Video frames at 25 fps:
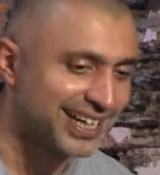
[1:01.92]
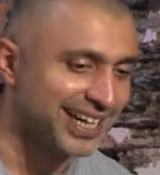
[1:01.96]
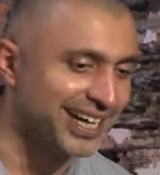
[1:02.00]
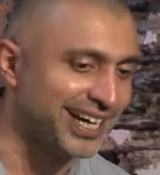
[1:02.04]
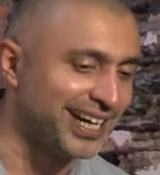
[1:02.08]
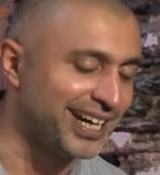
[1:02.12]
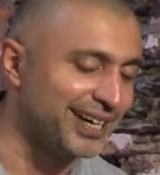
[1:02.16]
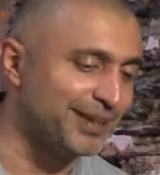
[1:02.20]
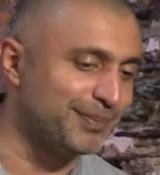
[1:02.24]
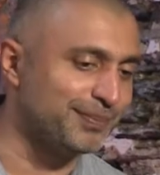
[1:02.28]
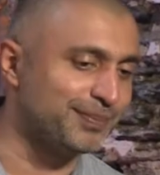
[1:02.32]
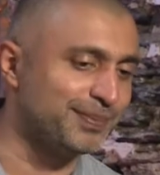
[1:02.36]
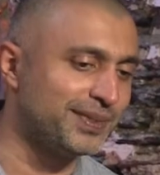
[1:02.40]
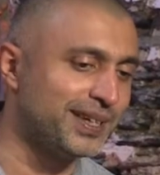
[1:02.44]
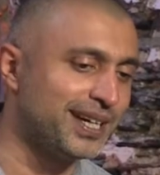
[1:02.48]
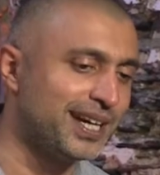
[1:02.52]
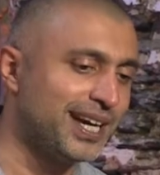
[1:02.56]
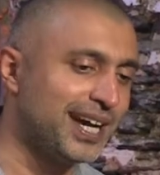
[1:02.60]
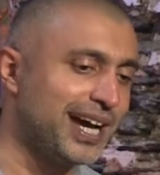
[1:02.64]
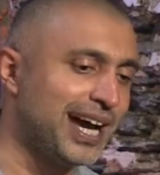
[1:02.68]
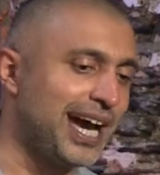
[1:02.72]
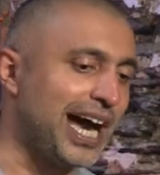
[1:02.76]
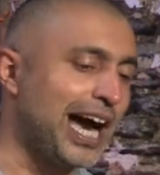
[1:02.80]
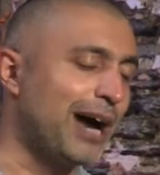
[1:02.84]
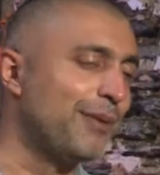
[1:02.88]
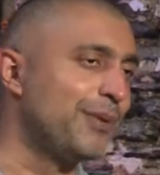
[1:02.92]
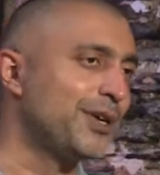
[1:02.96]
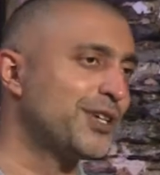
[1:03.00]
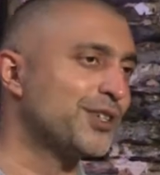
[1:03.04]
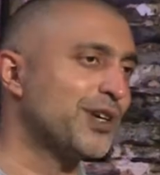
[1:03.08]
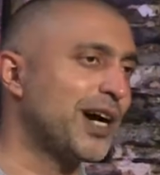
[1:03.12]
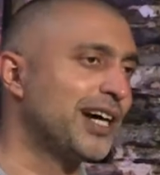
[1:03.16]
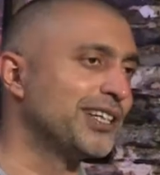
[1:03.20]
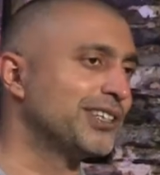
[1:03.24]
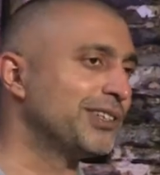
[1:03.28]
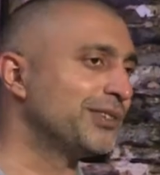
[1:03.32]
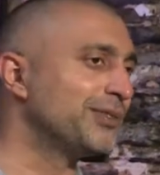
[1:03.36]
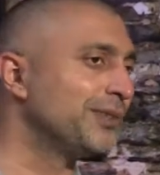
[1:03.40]
um, how we
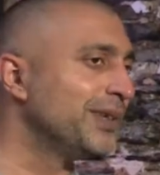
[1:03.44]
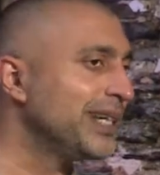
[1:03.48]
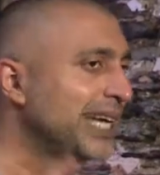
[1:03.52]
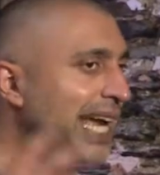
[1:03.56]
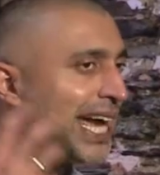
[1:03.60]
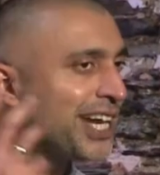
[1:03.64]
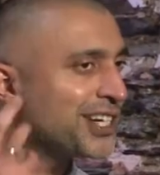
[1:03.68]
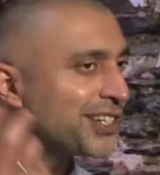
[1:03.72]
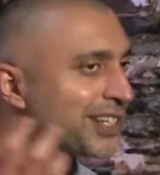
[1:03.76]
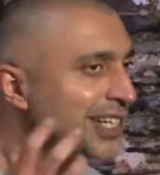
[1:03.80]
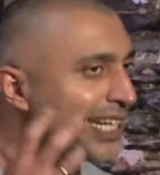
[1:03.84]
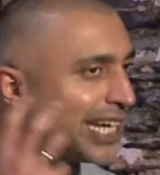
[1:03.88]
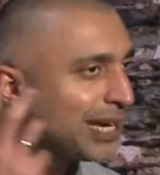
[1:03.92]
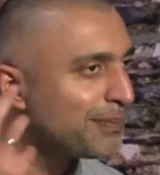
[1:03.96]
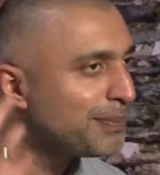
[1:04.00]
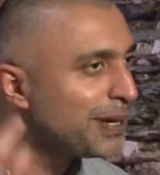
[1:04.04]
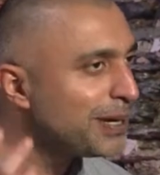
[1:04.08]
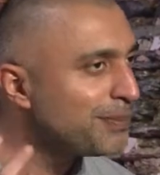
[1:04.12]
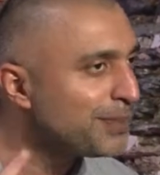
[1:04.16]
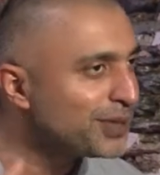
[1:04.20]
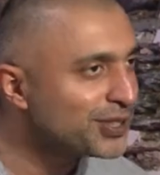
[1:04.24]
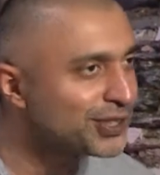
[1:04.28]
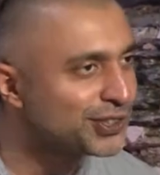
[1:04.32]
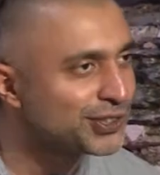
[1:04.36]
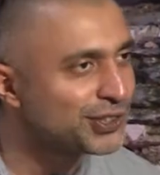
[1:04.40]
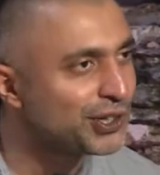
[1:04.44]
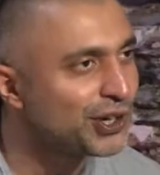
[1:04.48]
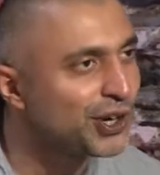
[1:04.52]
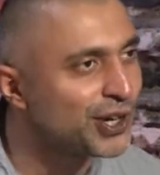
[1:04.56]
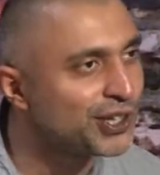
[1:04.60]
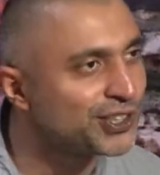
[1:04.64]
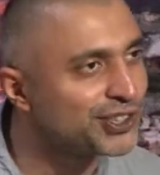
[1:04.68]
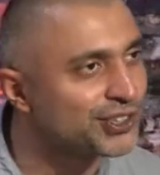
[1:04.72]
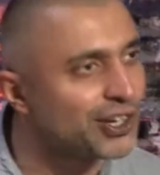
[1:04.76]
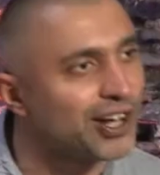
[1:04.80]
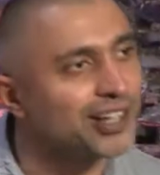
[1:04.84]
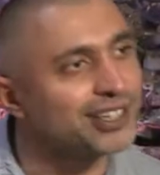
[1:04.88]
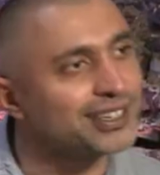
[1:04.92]
try to re-engineer people's
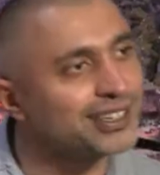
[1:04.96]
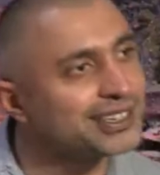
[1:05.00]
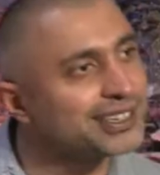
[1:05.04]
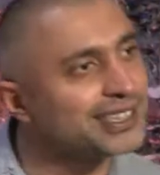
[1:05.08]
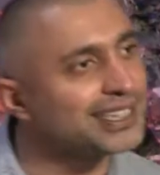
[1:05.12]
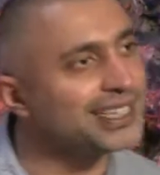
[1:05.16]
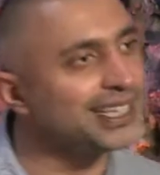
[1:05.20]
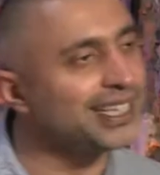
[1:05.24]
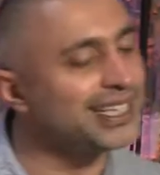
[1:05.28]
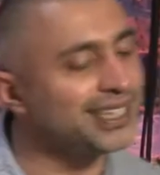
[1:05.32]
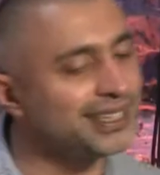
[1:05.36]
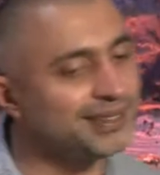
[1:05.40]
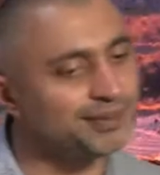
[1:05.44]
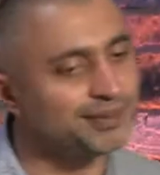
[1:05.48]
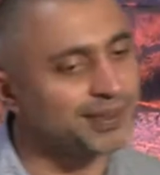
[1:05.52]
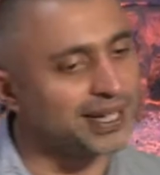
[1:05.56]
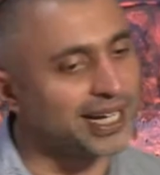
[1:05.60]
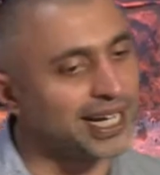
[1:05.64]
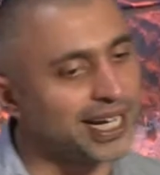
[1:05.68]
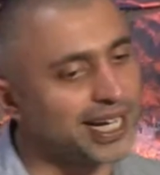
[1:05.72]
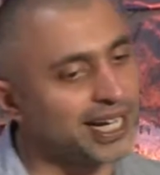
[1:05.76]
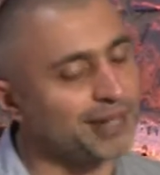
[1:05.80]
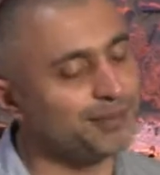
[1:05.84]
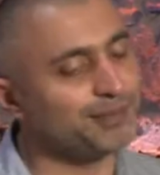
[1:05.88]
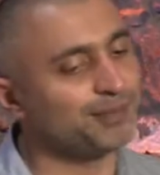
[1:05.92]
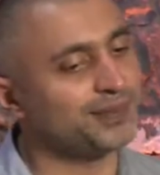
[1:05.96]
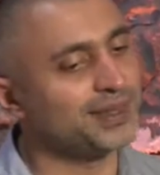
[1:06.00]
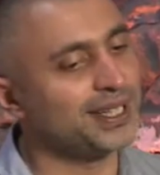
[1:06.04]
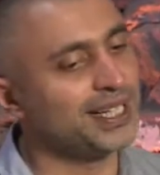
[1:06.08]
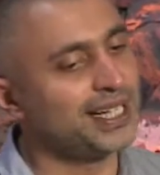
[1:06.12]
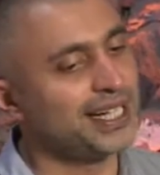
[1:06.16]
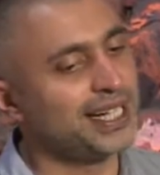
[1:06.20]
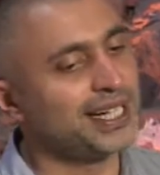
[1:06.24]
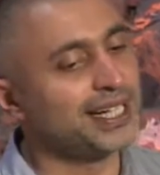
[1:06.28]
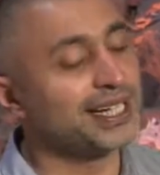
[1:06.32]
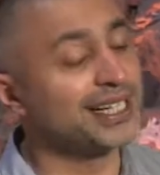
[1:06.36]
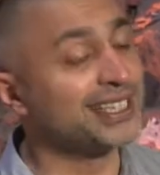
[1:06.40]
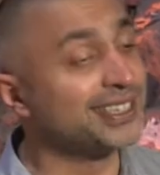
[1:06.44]
thoughts on tea, um,
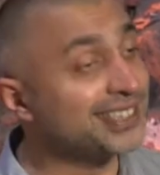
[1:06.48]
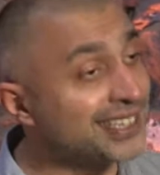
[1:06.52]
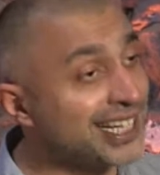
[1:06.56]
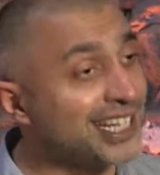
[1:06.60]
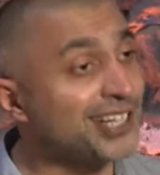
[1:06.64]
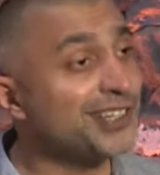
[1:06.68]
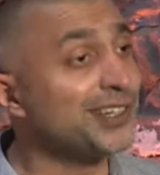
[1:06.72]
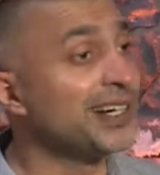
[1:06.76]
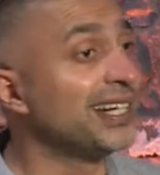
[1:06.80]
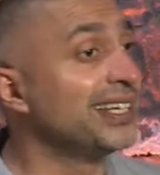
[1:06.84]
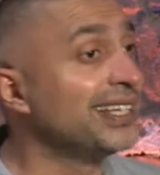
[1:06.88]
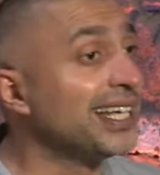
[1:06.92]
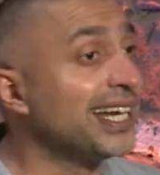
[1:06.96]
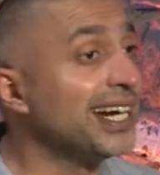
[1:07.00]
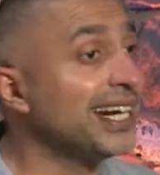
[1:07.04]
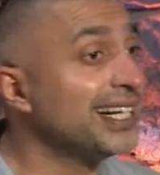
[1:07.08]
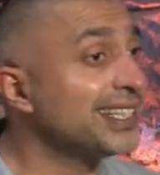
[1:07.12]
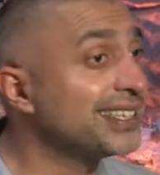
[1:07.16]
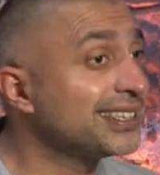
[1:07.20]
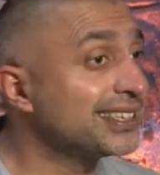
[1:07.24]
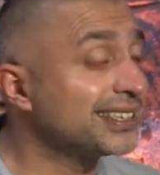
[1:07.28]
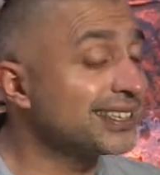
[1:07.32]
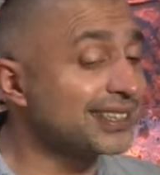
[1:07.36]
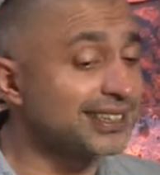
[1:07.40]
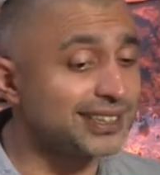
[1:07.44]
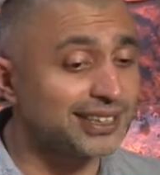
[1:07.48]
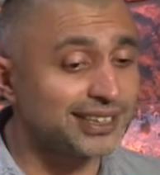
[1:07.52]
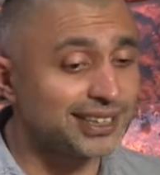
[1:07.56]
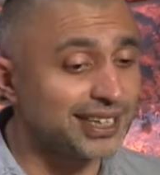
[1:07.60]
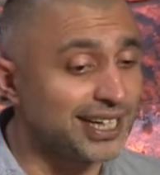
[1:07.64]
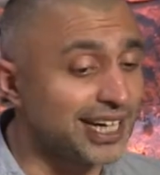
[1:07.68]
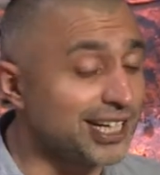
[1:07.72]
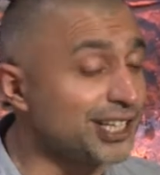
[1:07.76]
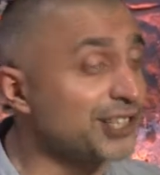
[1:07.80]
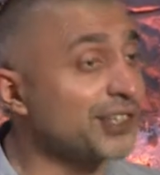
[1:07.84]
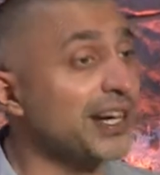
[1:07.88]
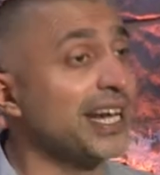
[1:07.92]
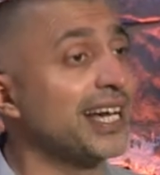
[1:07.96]
considering that it's
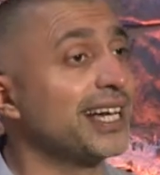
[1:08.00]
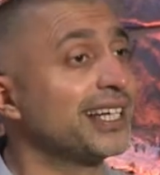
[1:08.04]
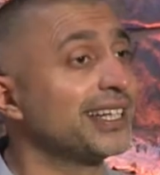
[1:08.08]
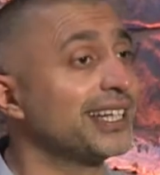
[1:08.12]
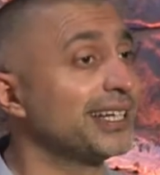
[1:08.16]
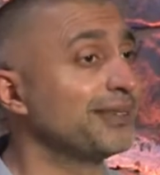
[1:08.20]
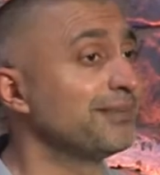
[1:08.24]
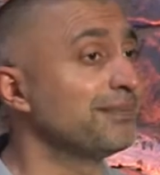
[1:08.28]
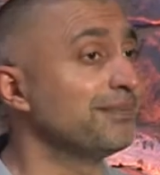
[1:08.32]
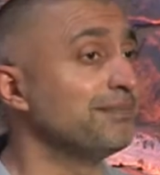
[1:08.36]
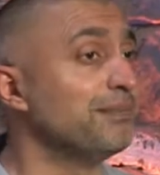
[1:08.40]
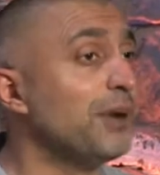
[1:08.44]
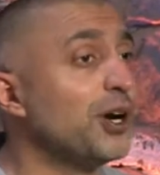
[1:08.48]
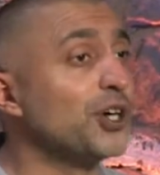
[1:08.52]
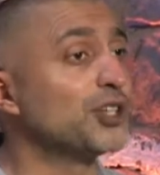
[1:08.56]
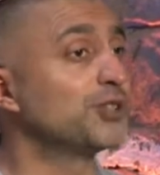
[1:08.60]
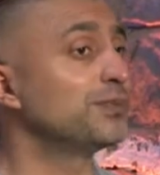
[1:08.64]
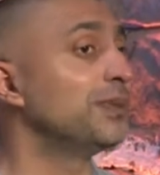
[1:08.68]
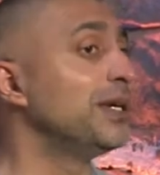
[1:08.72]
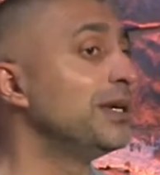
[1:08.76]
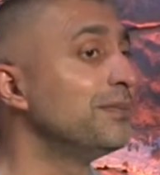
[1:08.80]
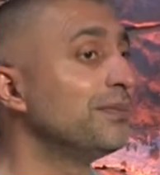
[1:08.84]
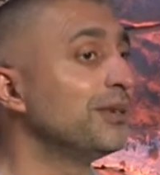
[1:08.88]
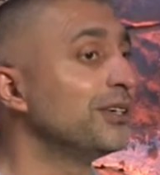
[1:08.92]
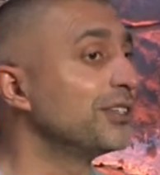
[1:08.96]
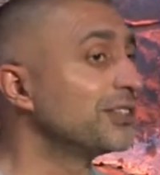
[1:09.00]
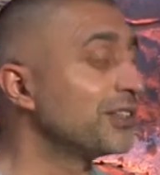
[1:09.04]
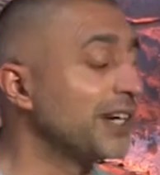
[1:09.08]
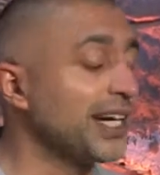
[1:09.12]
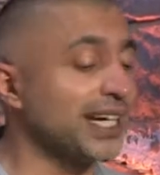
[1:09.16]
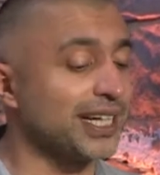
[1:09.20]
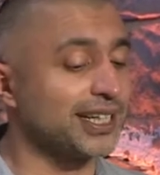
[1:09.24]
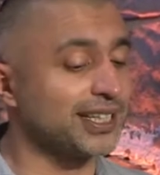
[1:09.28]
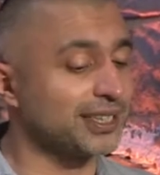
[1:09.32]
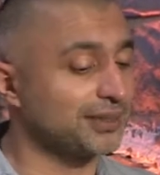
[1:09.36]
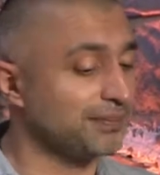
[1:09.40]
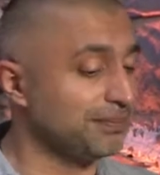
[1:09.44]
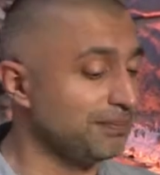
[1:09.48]
a drink that most people
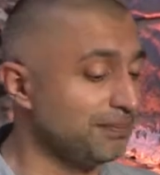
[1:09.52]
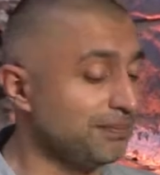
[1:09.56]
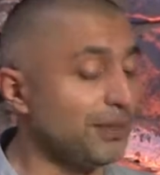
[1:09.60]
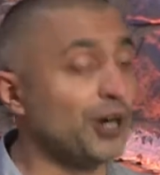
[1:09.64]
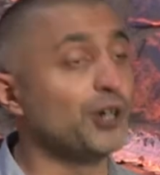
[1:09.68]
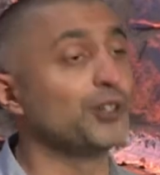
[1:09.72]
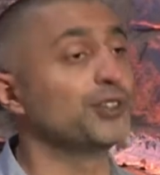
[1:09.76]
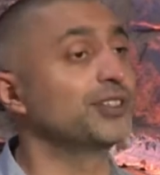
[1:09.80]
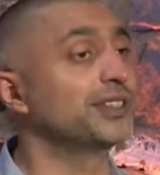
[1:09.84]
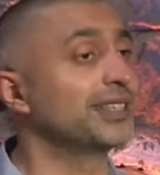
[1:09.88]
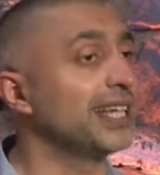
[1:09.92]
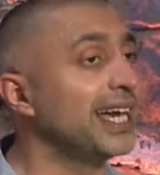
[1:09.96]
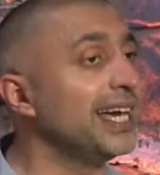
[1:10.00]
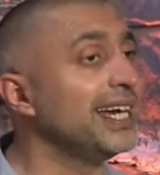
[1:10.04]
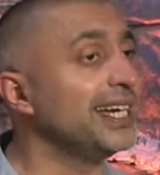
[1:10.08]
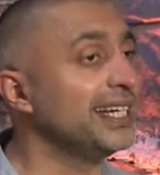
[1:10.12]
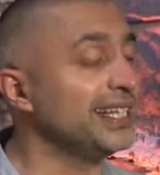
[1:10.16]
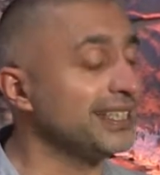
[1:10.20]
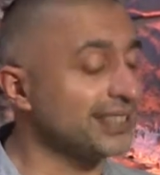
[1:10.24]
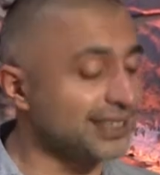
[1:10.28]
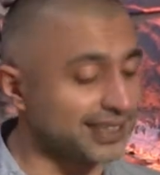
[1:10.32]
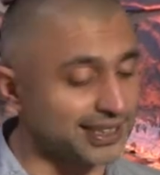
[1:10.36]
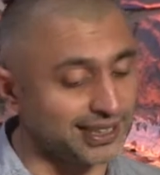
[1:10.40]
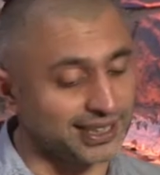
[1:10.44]
drink most days.